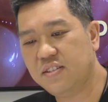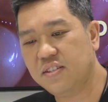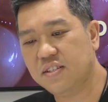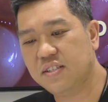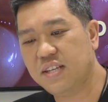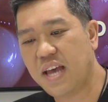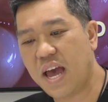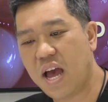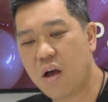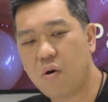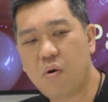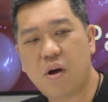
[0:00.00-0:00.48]

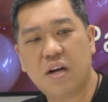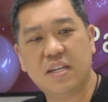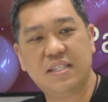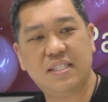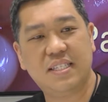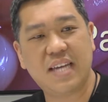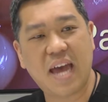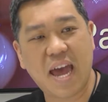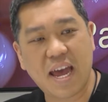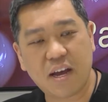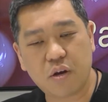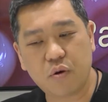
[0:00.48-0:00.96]
how I
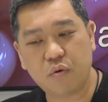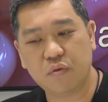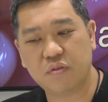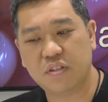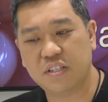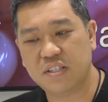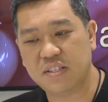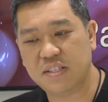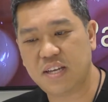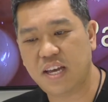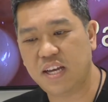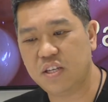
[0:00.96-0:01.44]
tackled
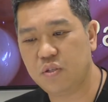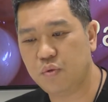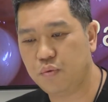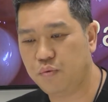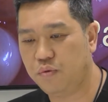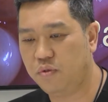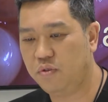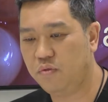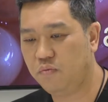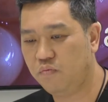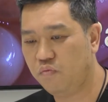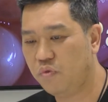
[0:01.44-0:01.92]
this case
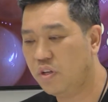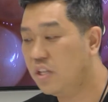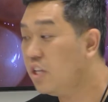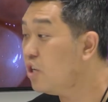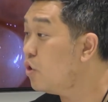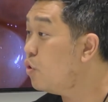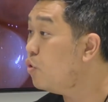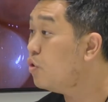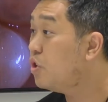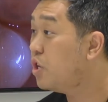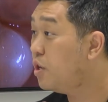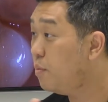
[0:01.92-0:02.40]
was really
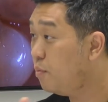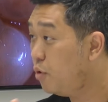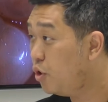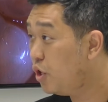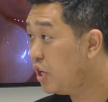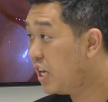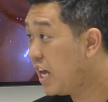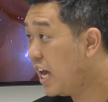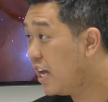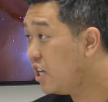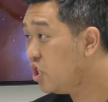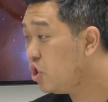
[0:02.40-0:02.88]
good
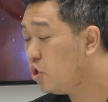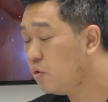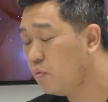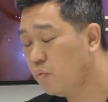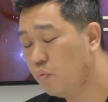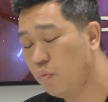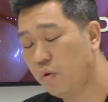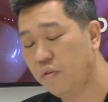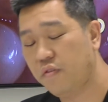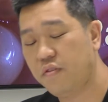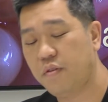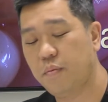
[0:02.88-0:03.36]
communication
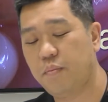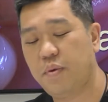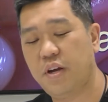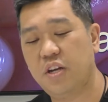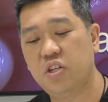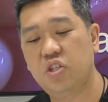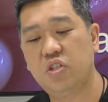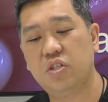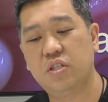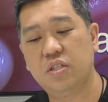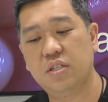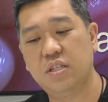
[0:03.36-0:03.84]
with the
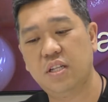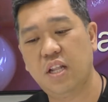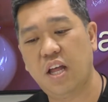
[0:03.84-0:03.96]
patient,